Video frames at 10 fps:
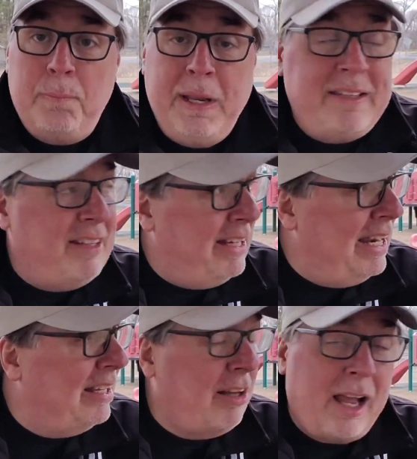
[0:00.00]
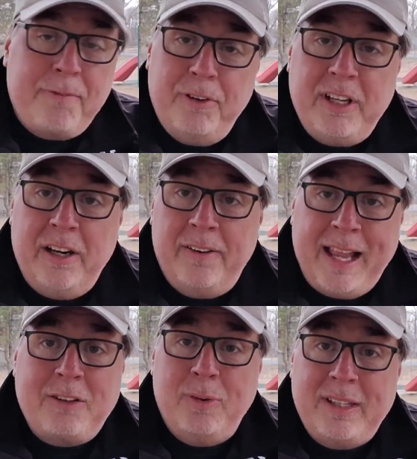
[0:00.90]
pizza at eight o'clock for dinner.
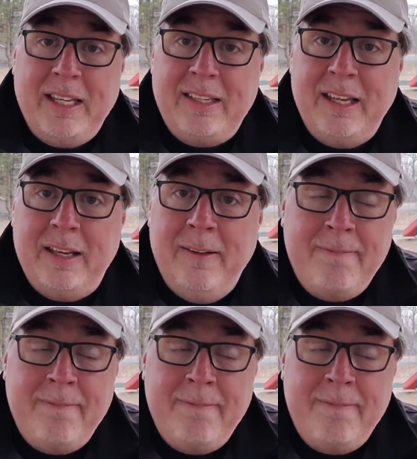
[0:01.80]
That's what they did.